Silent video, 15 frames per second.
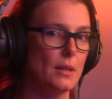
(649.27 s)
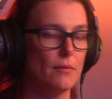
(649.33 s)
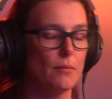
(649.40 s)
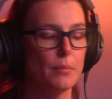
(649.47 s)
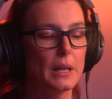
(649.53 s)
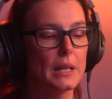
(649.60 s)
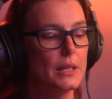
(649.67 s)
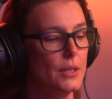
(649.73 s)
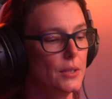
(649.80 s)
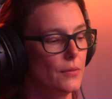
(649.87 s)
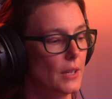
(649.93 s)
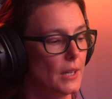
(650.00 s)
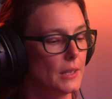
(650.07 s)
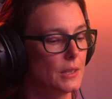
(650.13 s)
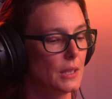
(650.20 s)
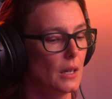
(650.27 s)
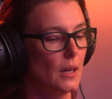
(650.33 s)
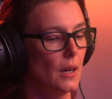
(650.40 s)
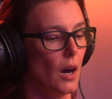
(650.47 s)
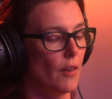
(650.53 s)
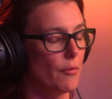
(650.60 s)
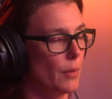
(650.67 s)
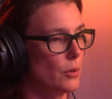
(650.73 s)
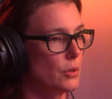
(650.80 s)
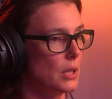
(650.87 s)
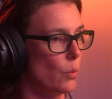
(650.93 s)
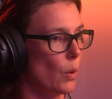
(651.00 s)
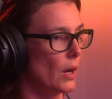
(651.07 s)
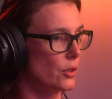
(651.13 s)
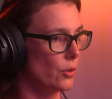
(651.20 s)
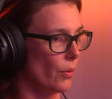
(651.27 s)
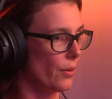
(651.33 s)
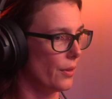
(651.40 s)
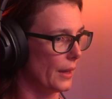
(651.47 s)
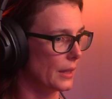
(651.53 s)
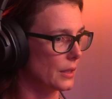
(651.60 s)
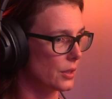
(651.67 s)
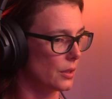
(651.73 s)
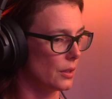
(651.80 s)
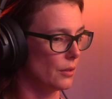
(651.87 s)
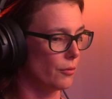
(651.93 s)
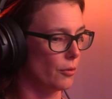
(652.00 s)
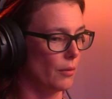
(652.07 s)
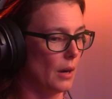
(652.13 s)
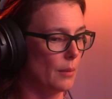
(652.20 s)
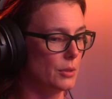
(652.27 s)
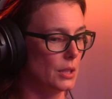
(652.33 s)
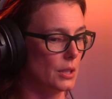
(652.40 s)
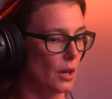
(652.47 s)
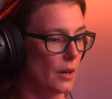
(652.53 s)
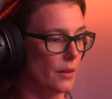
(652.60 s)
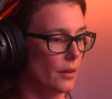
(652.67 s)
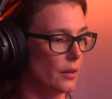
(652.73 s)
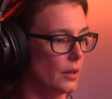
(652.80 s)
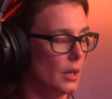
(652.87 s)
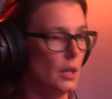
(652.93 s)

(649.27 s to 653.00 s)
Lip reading: even billions of years. I've mostly worked on things that have erupted either